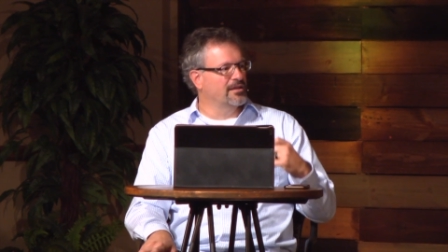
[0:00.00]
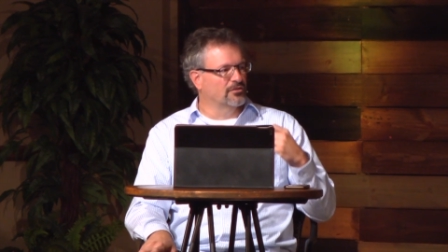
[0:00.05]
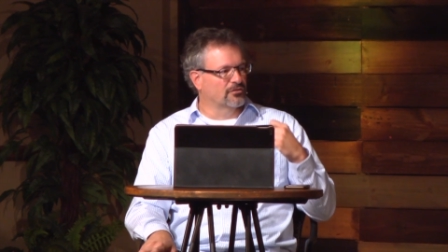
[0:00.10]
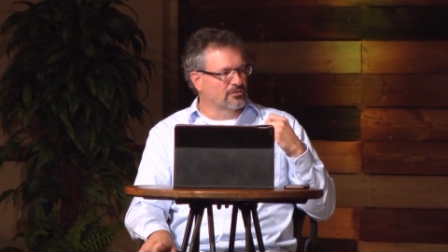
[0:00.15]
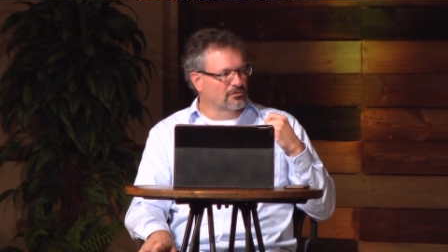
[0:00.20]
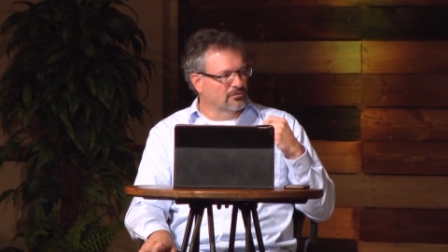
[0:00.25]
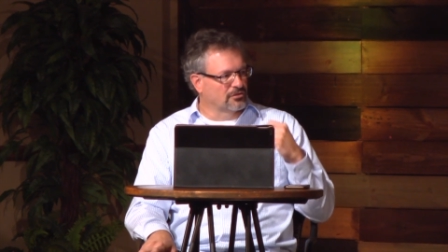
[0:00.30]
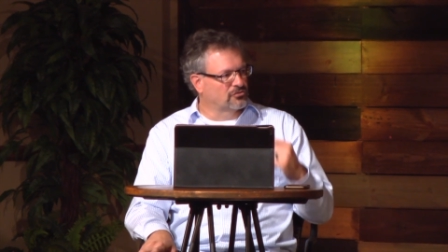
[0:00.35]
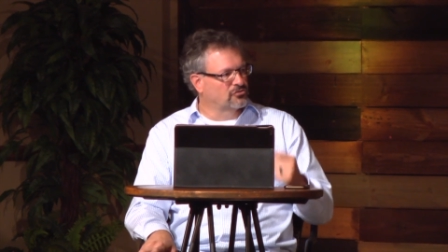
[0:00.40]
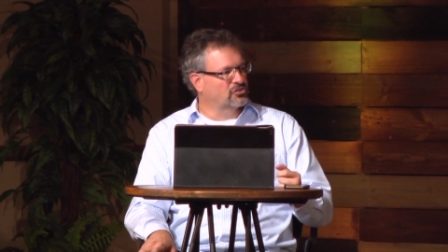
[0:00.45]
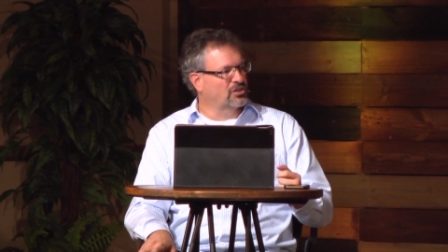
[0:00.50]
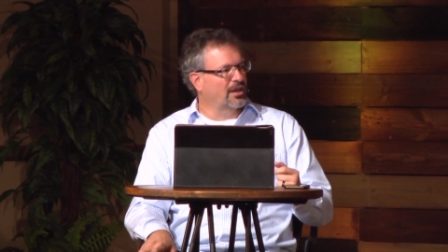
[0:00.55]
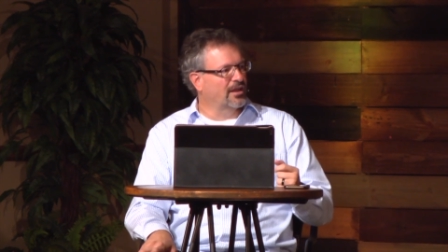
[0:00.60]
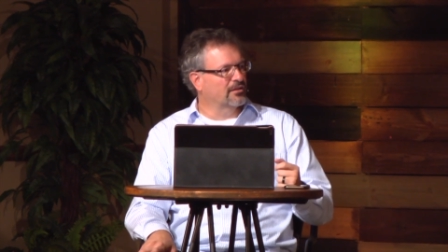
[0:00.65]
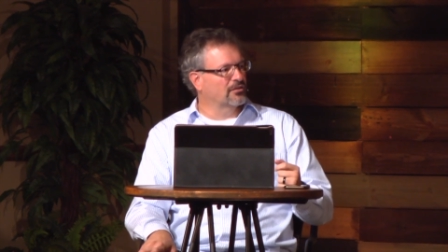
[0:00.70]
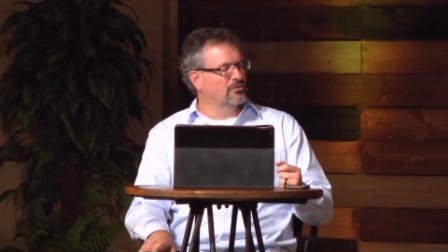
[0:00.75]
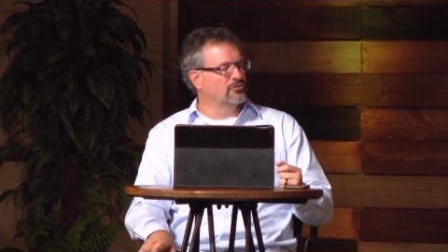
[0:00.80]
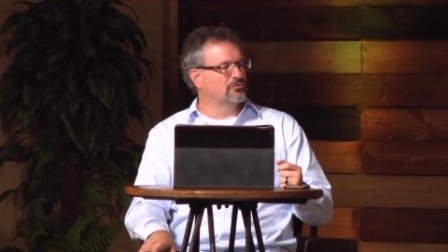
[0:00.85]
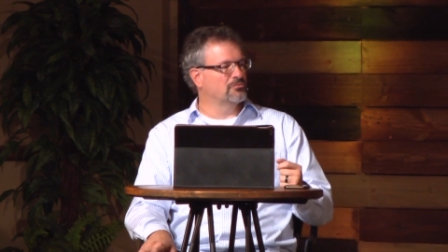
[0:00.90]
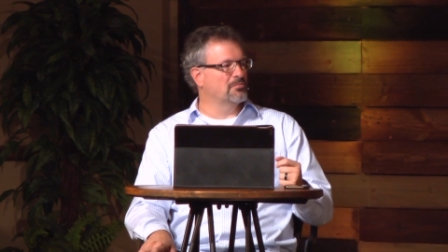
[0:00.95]
is going to
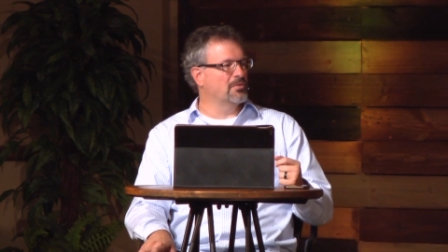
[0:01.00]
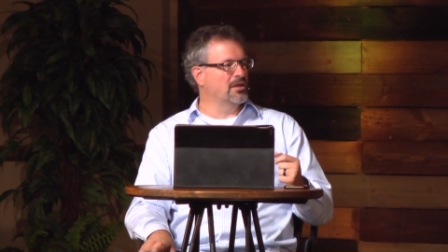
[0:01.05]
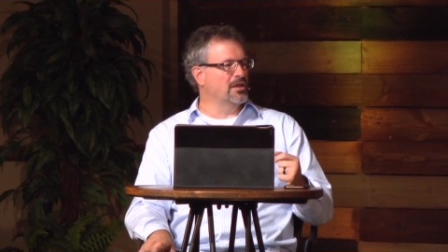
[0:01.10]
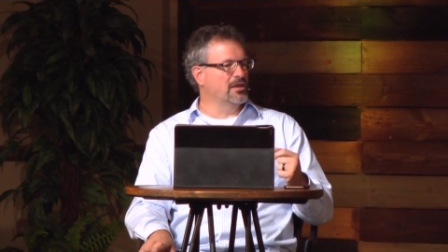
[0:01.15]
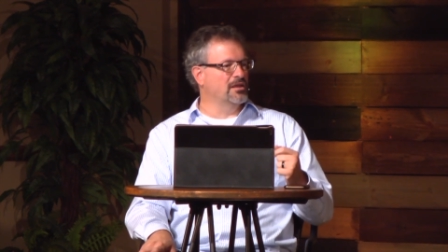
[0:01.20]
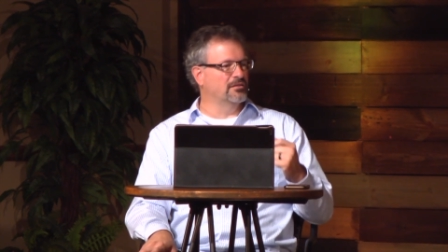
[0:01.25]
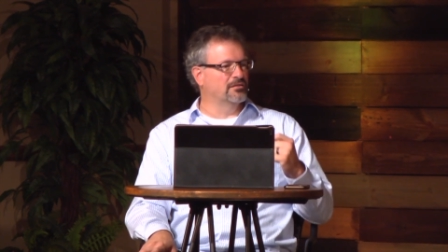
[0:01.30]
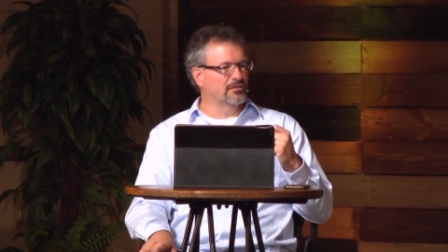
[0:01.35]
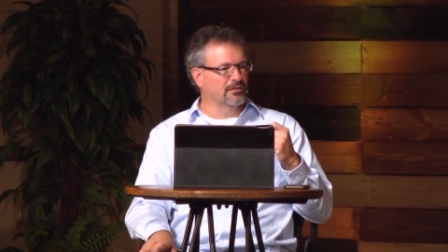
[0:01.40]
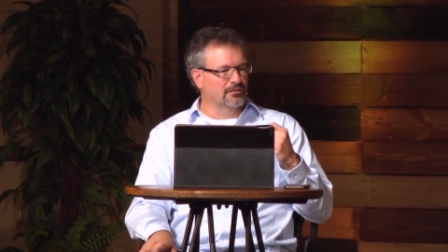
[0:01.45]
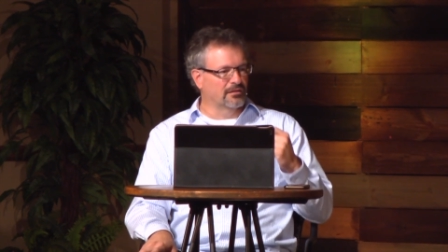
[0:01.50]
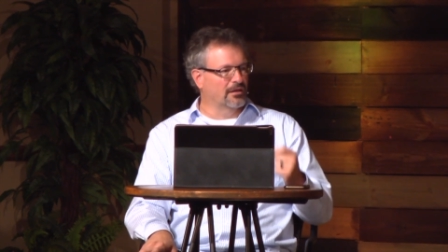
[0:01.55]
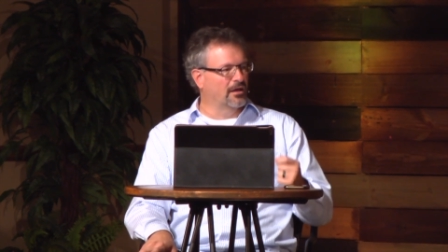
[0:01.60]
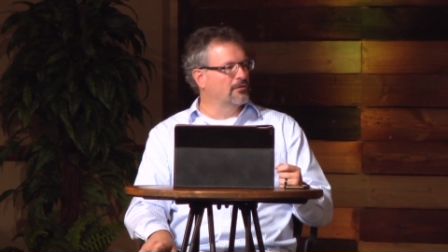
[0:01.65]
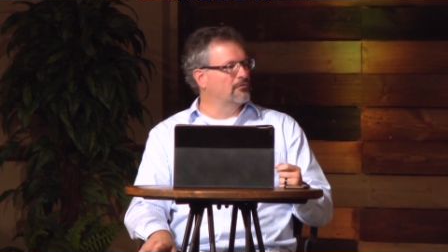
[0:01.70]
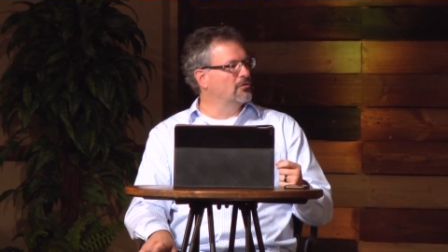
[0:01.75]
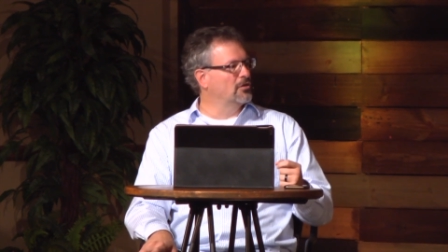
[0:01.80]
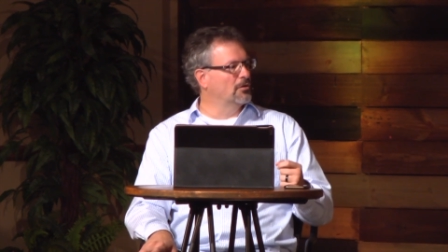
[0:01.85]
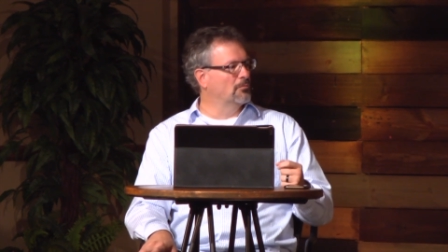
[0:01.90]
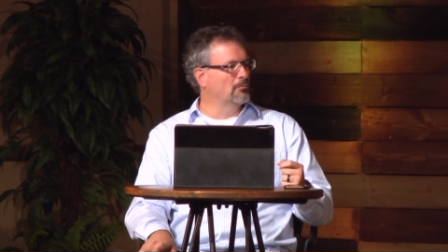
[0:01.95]
challenge me to
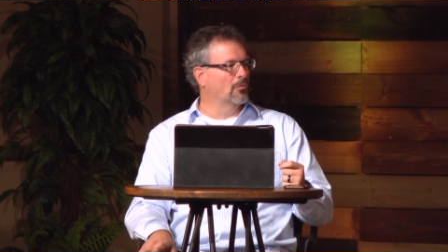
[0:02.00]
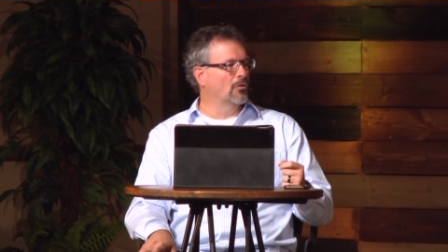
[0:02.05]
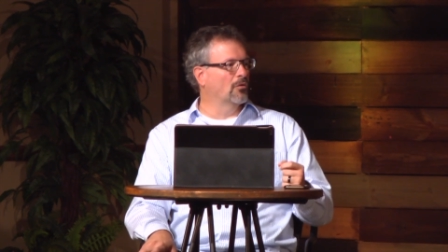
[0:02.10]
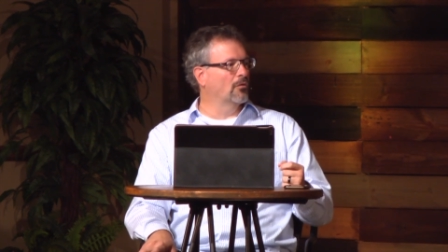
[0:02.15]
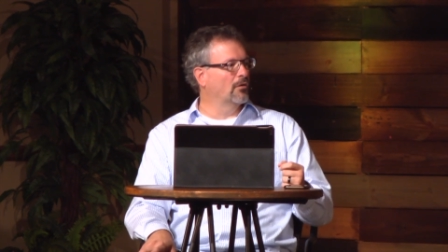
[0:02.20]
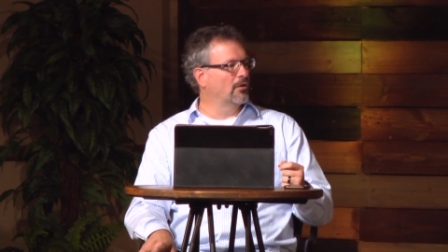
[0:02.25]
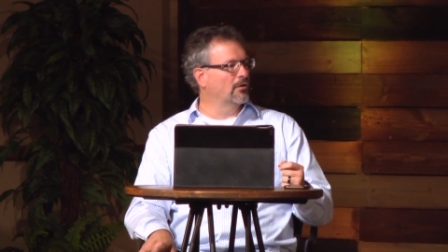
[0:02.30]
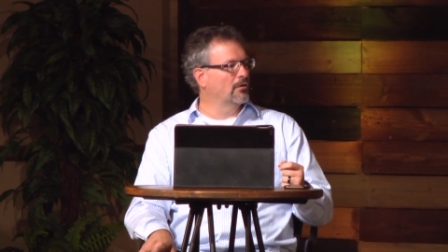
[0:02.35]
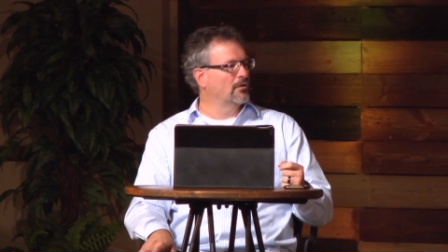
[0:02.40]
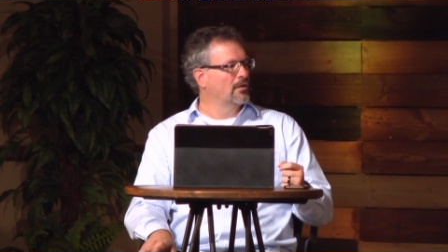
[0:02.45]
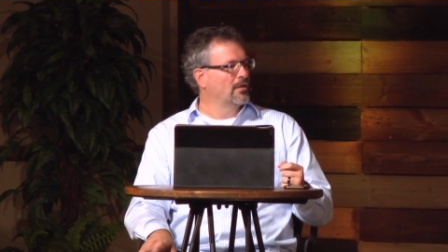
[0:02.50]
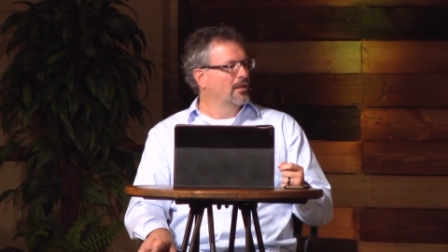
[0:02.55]
love him more.